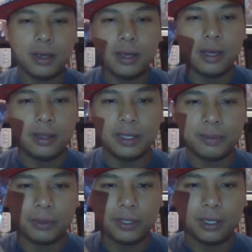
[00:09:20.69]
and this
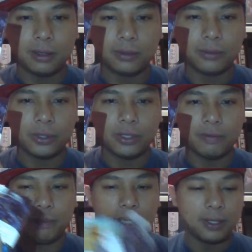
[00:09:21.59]
particular version
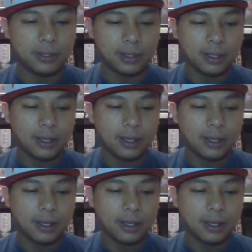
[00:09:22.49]
of Beast,